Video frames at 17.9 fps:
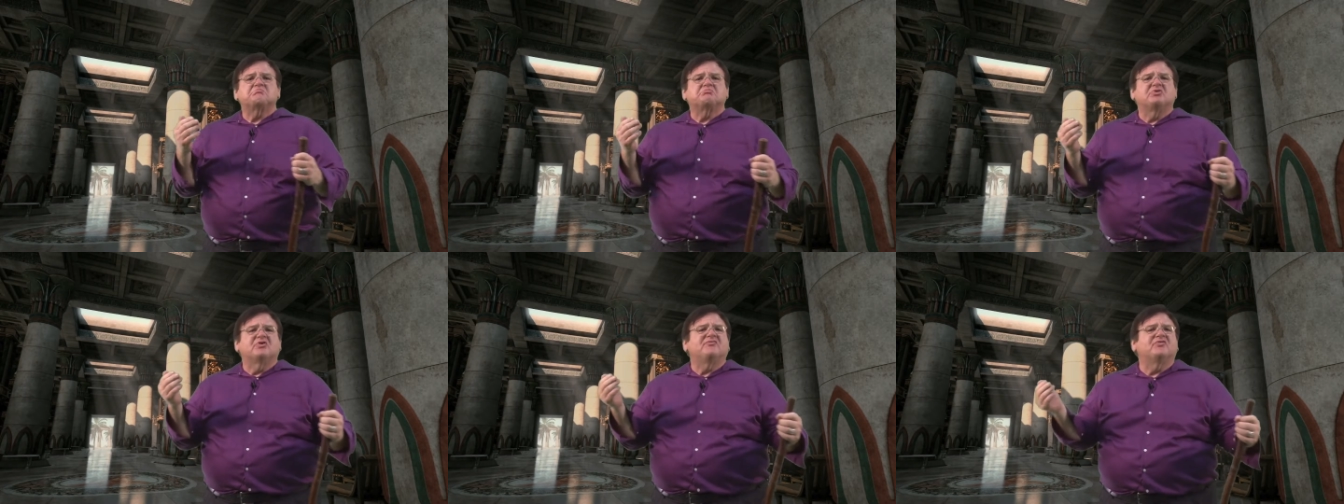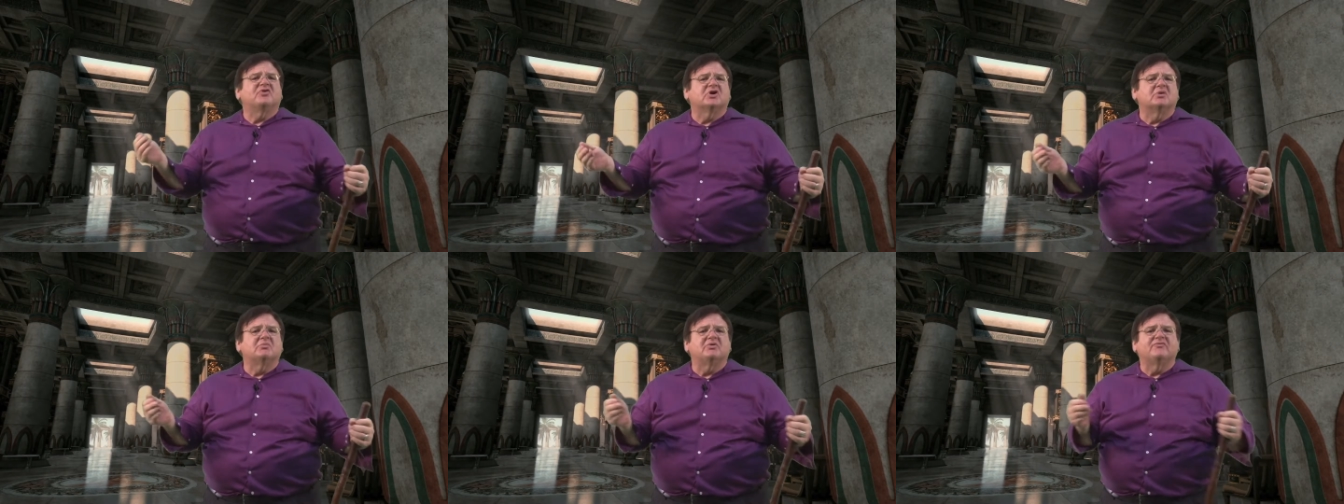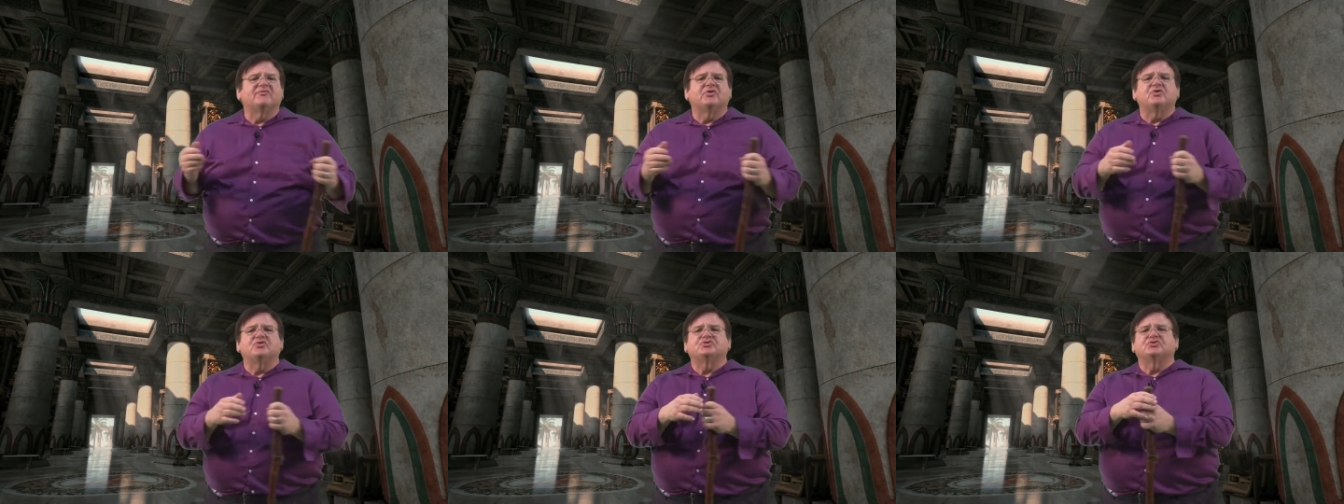preferable
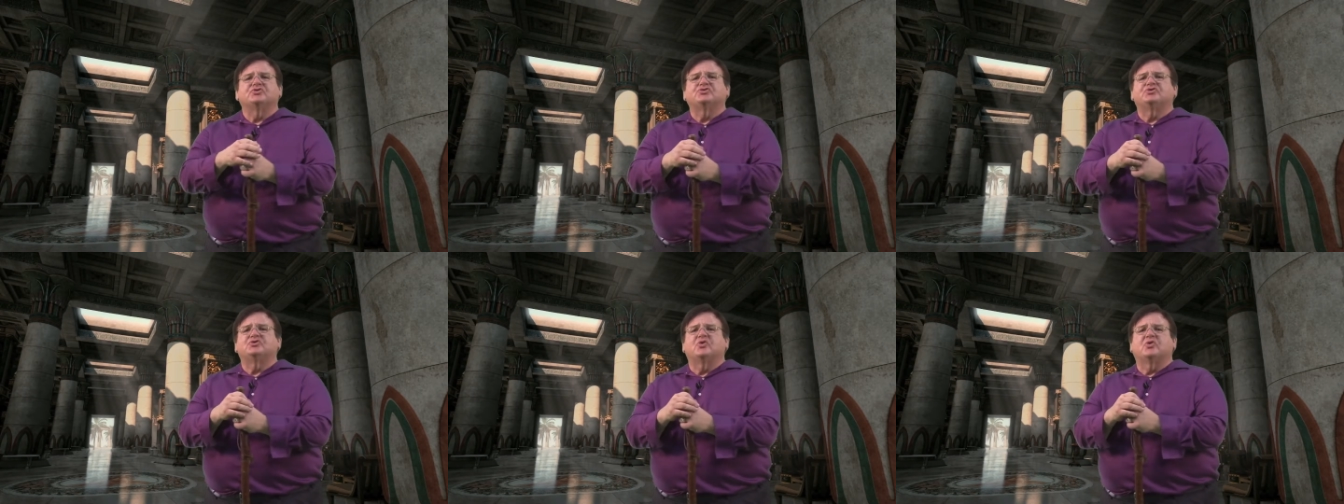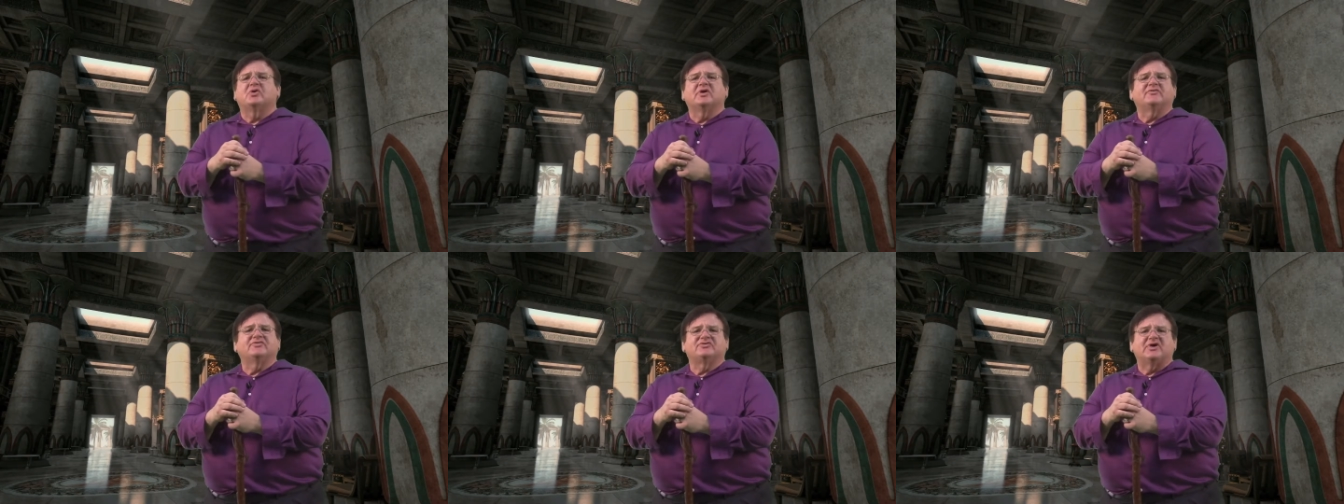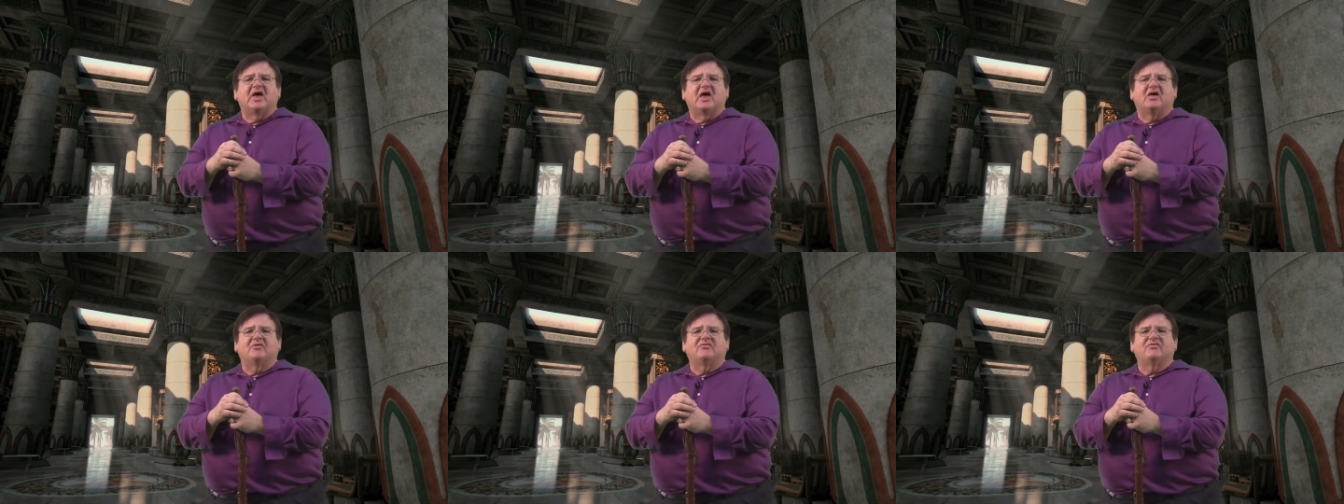future story of
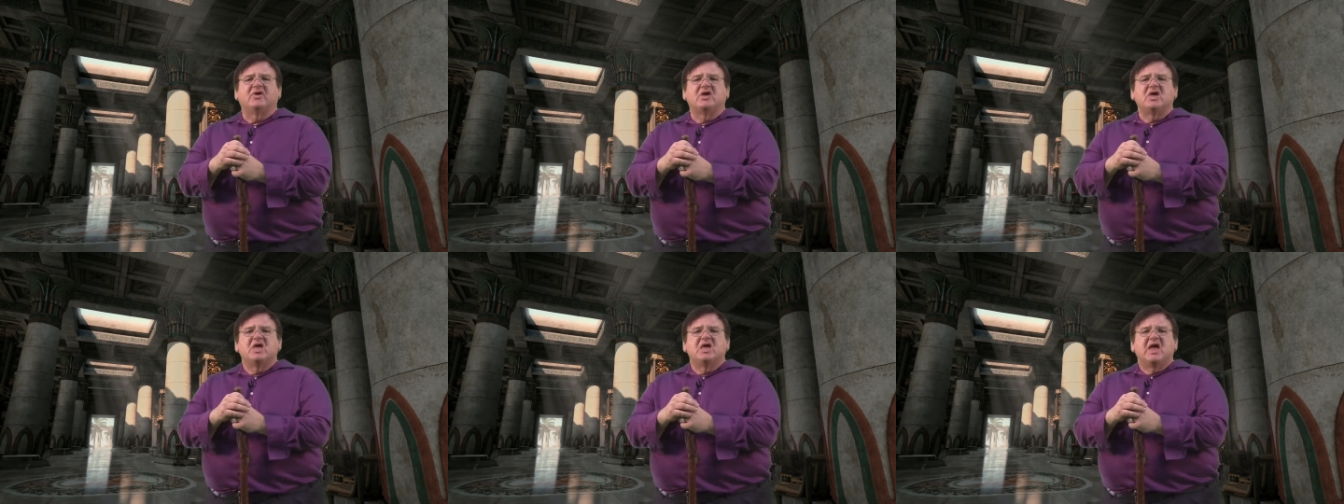self